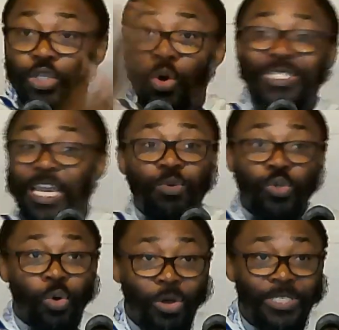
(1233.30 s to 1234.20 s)
curse that you want
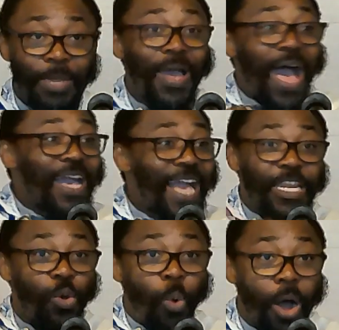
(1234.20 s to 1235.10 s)
to curse them, how
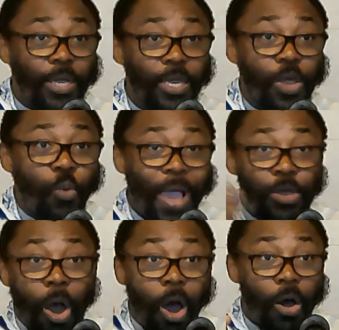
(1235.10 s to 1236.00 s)
can it work when
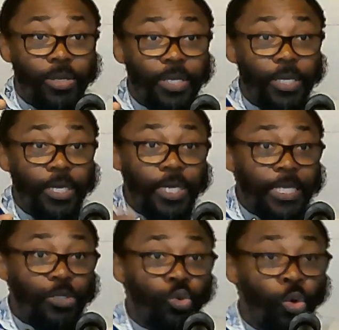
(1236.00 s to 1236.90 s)
God
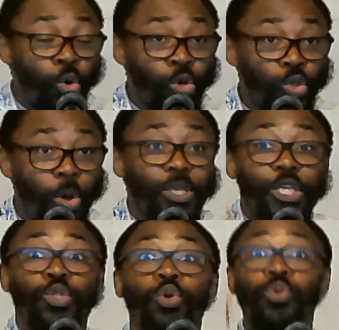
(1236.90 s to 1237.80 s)
is
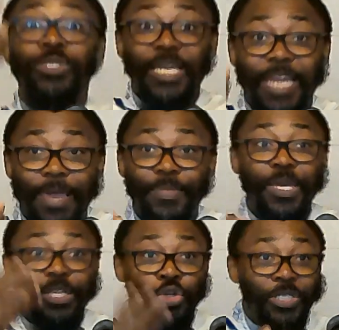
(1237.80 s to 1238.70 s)
going to see them
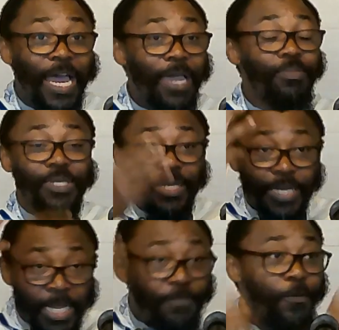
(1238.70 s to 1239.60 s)
3 times
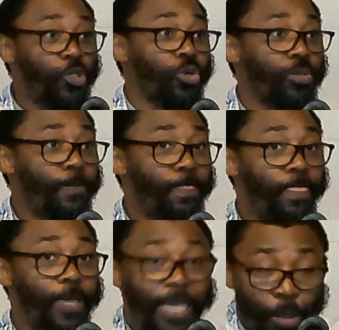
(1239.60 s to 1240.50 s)
in the future?
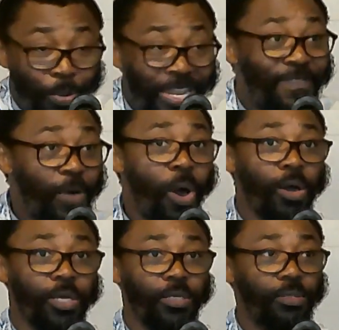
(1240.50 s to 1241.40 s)
It will never work.